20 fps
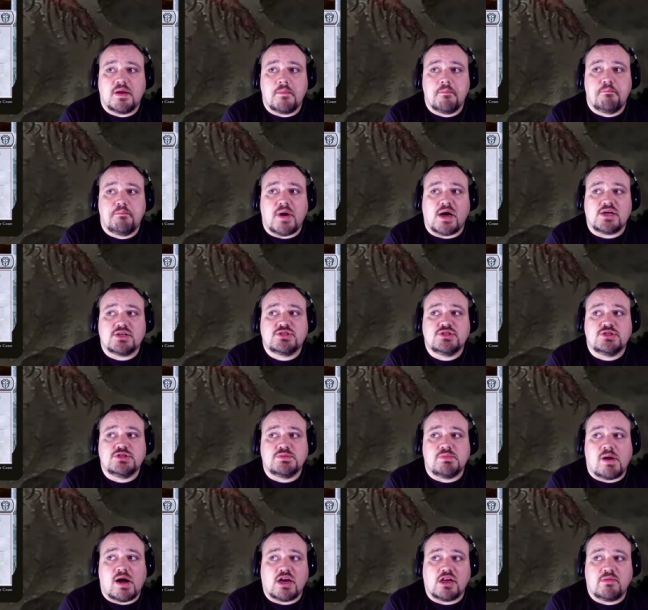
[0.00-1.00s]
Bantu's
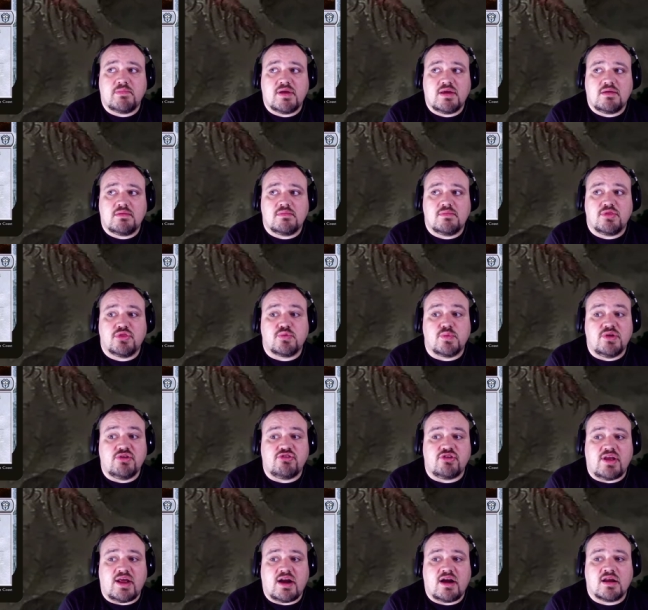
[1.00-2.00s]
Monument, 3
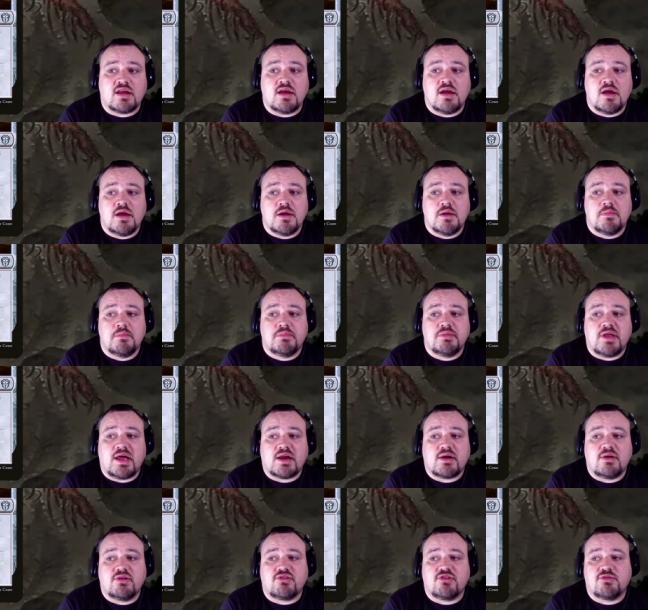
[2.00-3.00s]
generic. Black
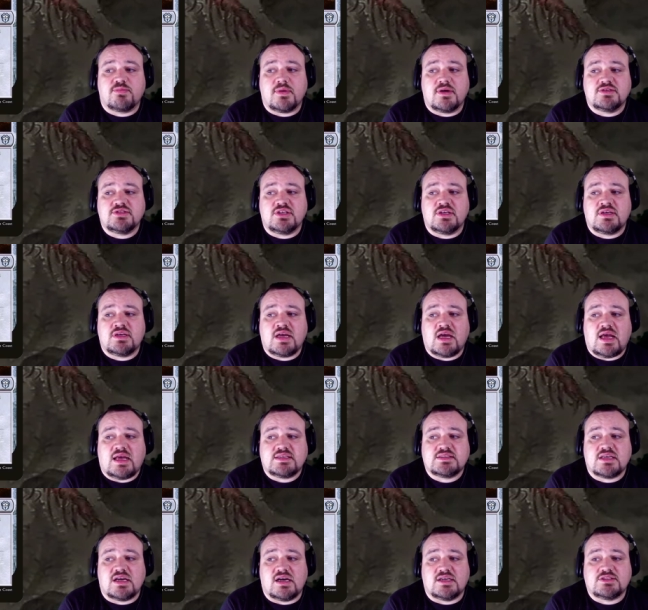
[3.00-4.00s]
creature spells you
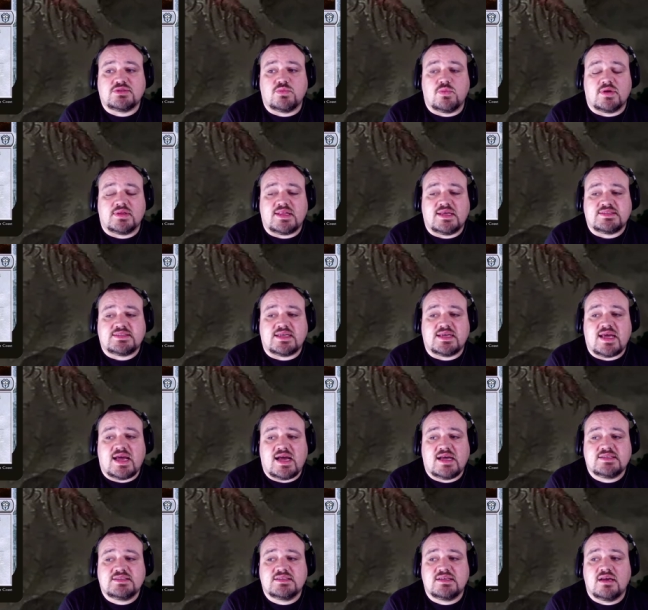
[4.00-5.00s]
cast cost 1 less to
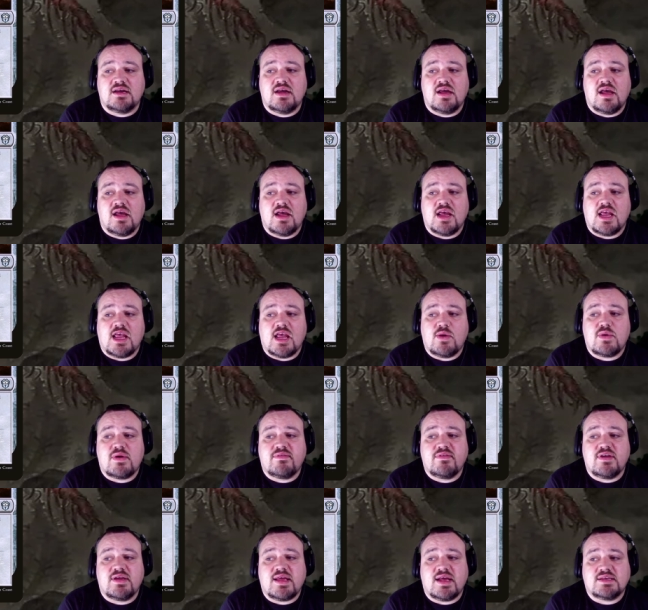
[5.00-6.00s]
cast. And whenever
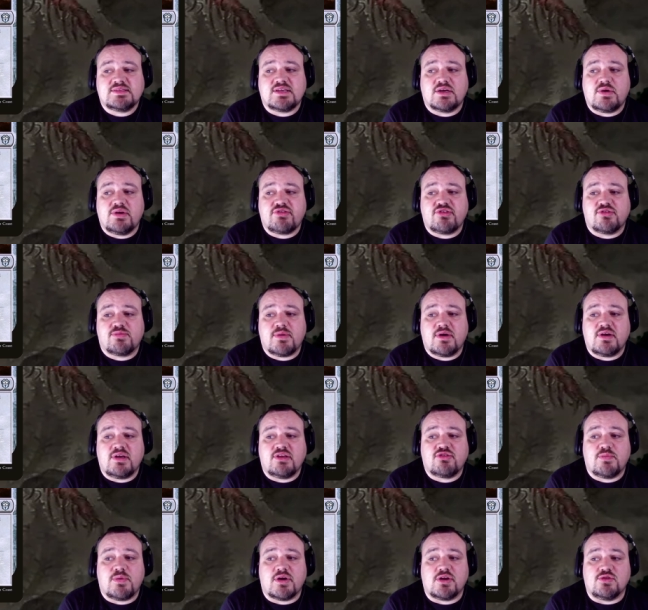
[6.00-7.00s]
you cast a creature spell, each
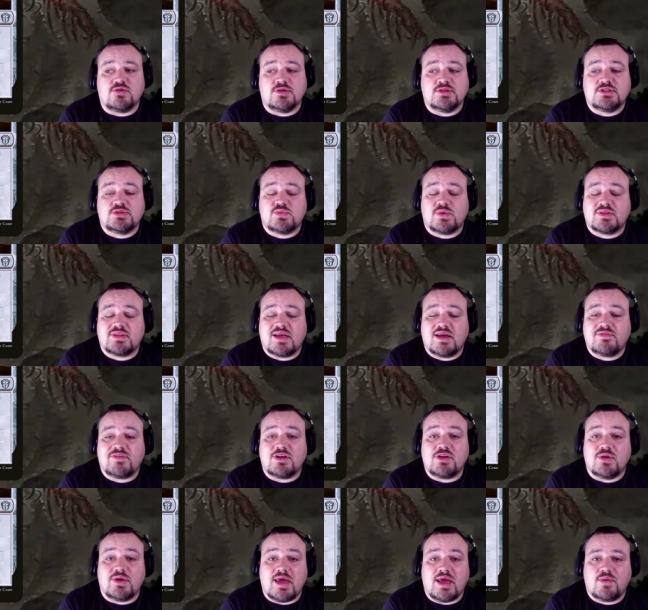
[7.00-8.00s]
opponent loses 1 life and
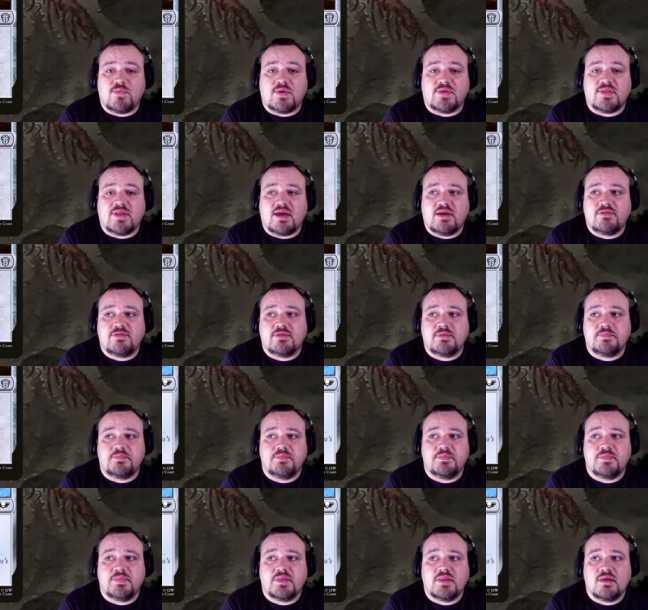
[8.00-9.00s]
you gain 1 life.
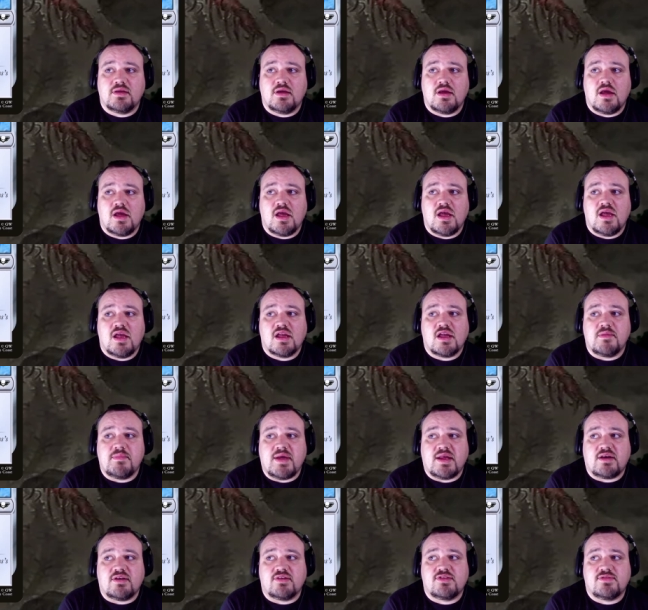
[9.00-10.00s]

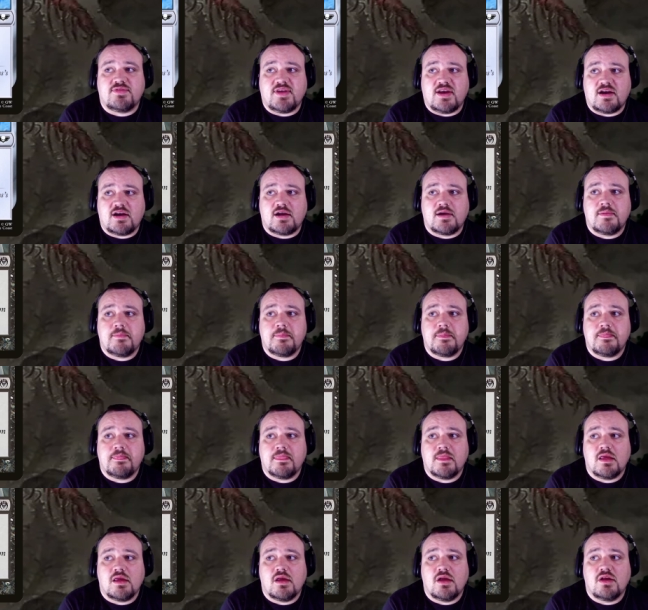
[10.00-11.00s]
Commander Sphere,
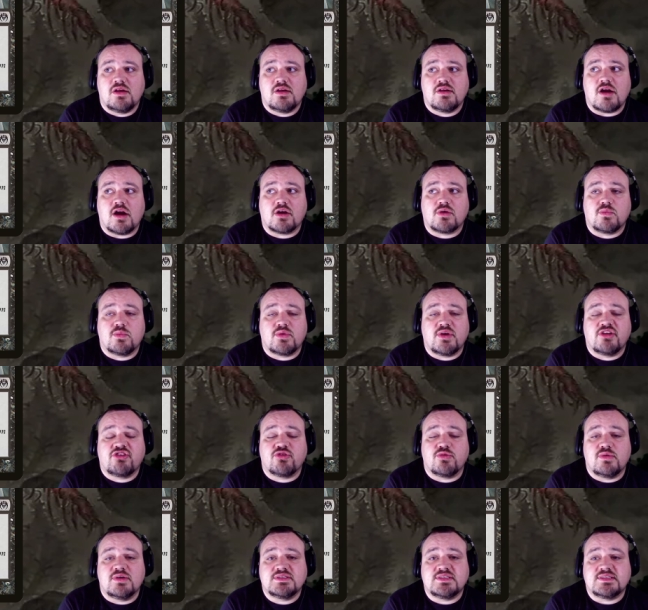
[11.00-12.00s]
Dark
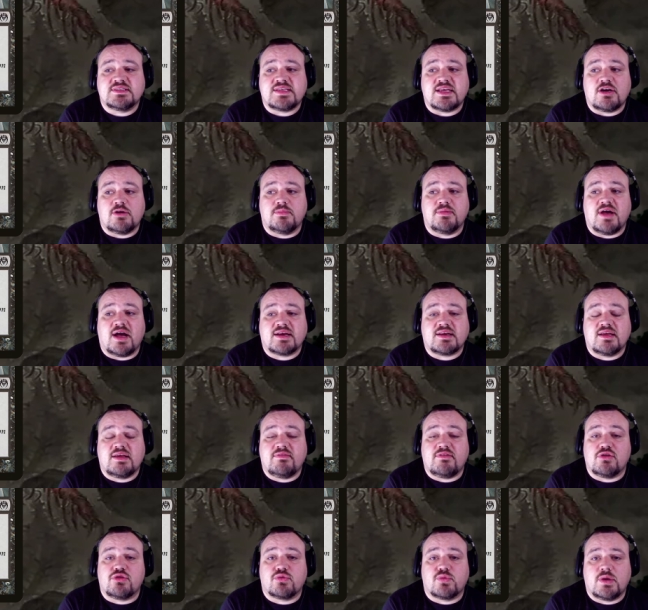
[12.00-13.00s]
Ritual is a single black to give
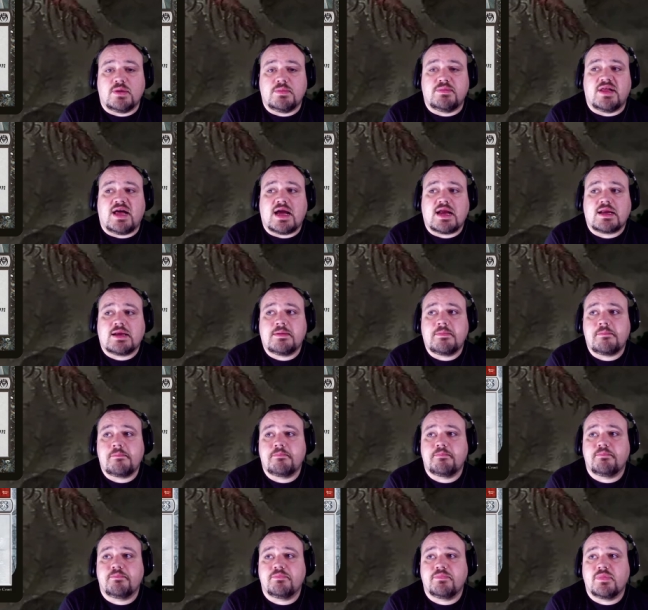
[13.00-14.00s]
you 3 black.
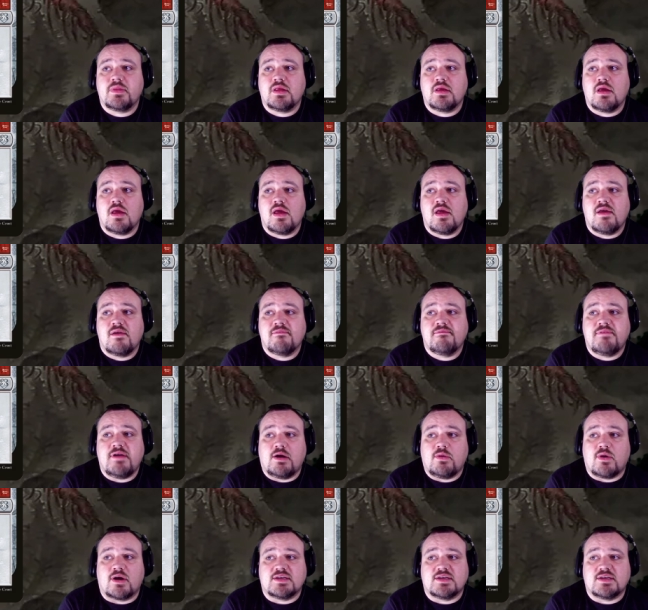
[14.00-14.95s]
Belwar